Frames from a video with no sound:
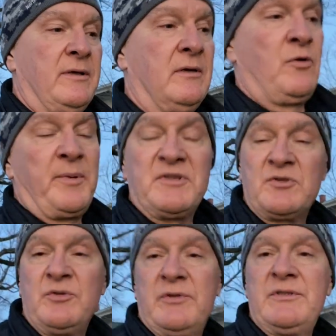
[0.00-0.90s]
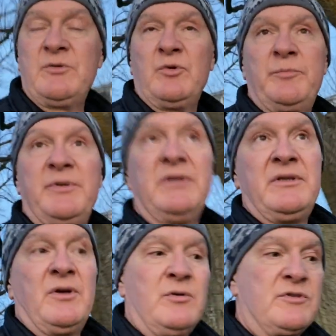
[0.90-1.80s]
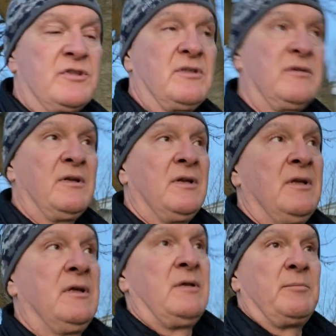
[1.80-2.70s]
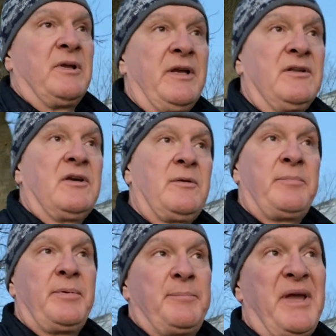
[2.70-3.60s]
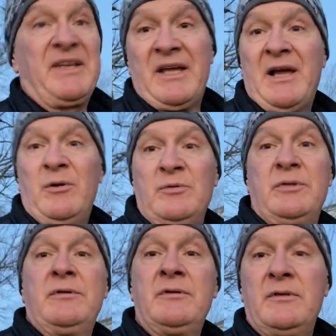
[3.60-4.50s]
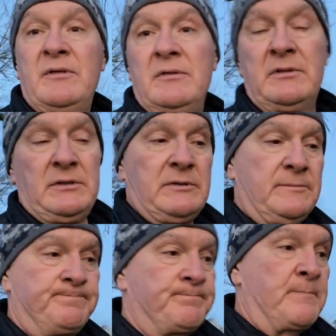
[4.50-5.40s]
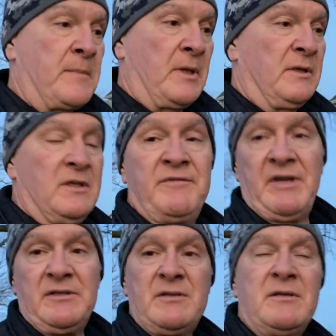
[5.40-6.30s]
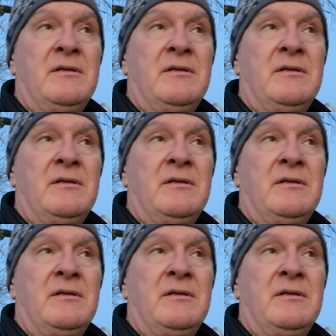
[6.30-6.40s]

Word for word: Open Studio D will be hosting plein air paint out uh, event.